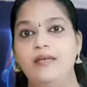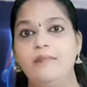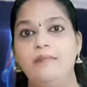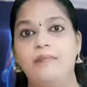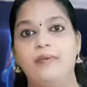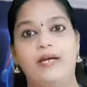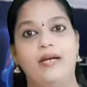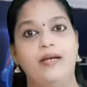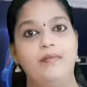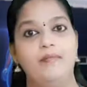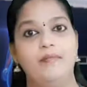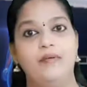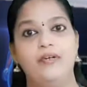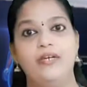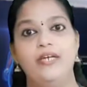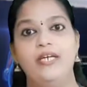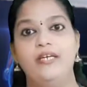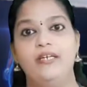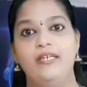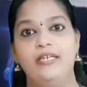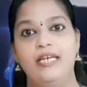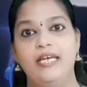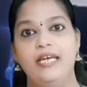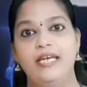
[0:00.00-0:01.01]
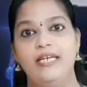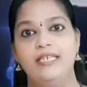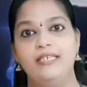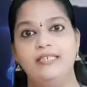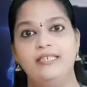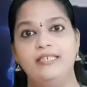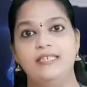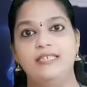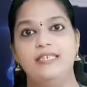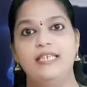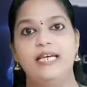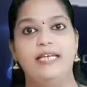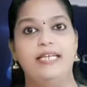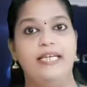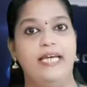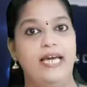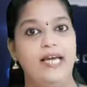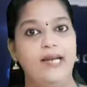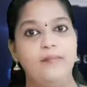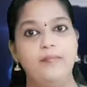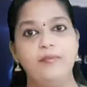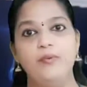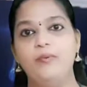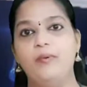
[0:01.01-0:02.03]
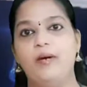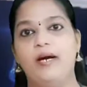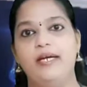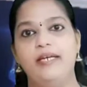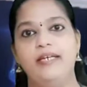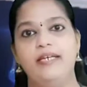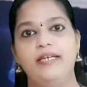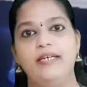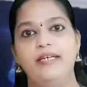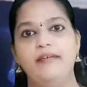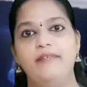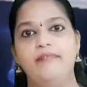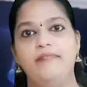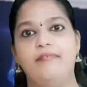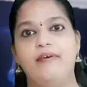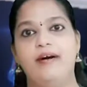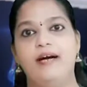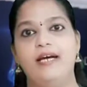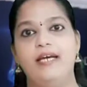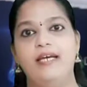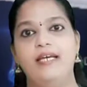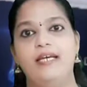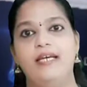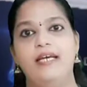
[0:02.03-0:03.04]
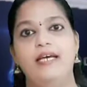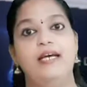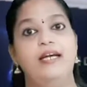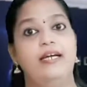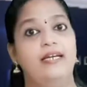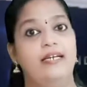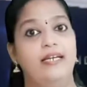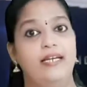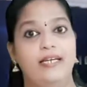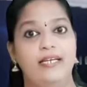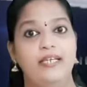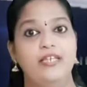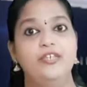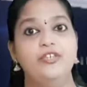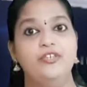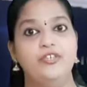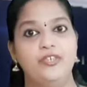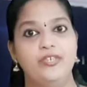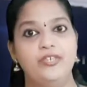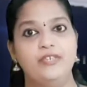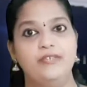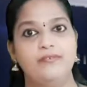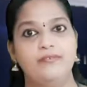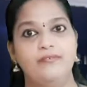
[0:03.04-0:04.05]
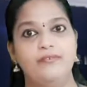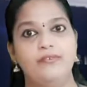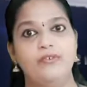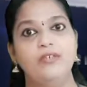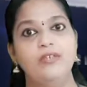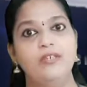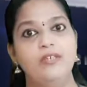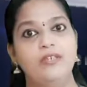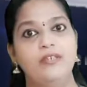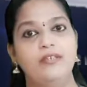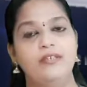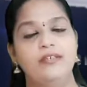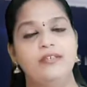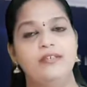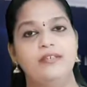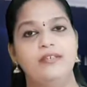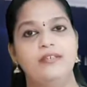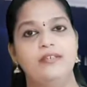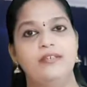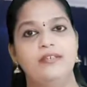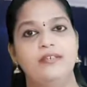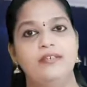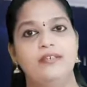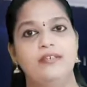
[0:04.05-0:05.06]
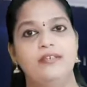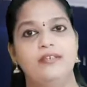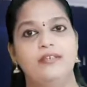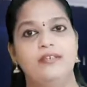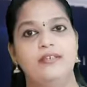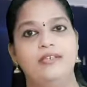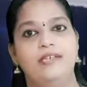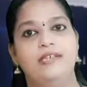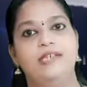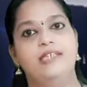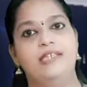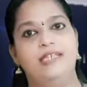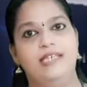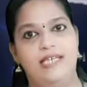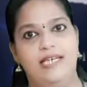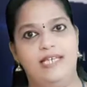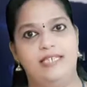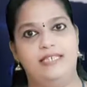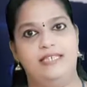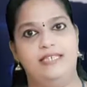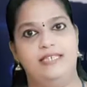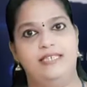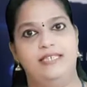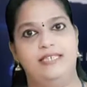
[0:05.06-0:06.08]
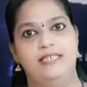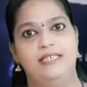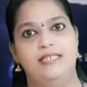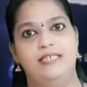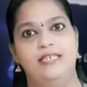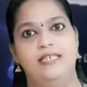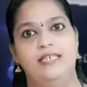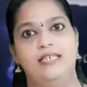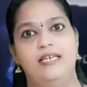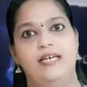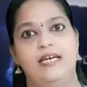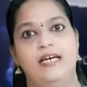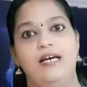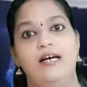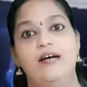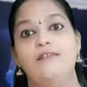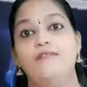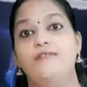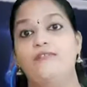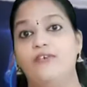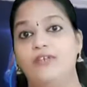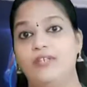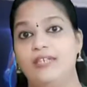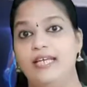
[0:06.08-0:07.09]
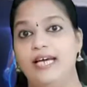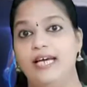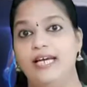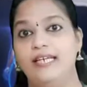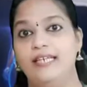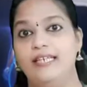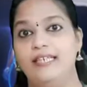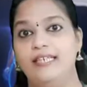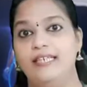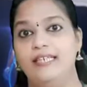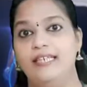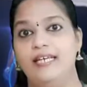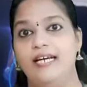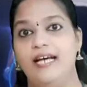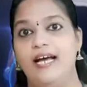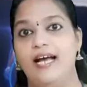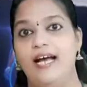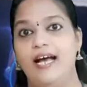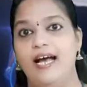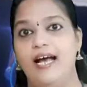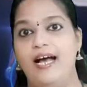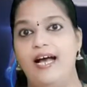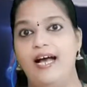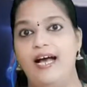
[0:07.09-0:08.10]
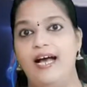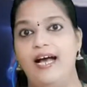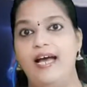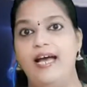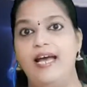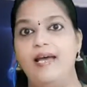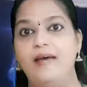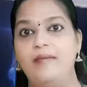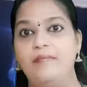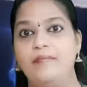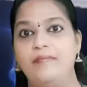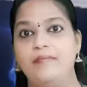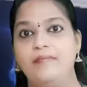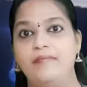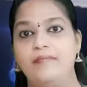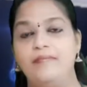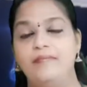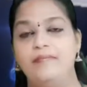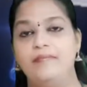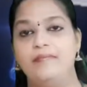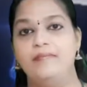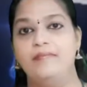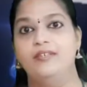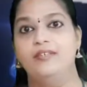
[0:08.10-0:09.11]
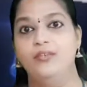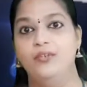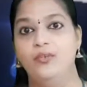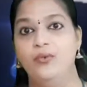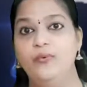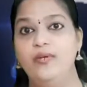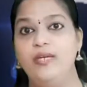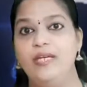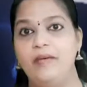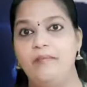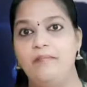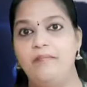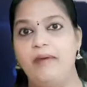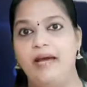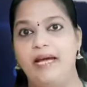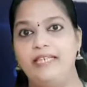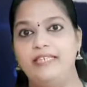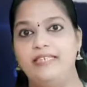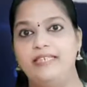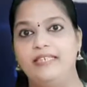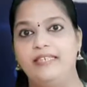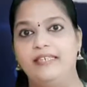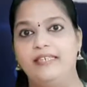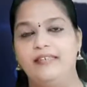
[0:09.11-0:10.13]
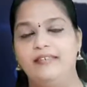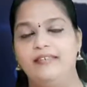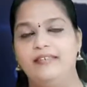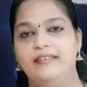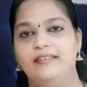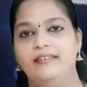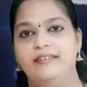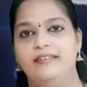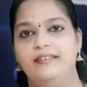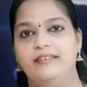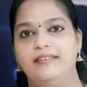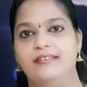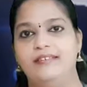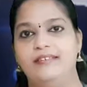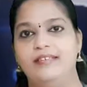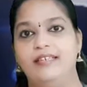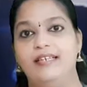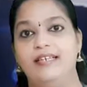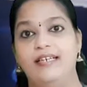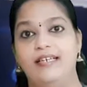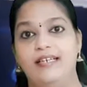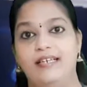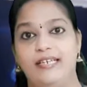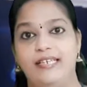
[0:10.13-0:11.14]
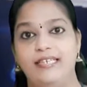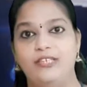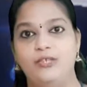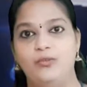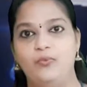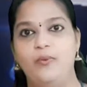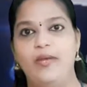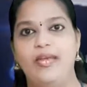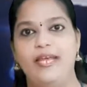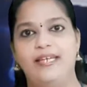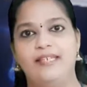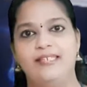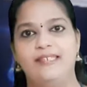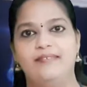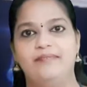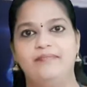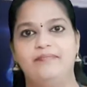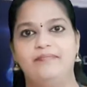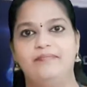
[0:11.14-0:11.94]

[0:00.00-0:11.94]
primary tastes that help to identify delicious food? Yes, for that I am doing a magic. Let's wait.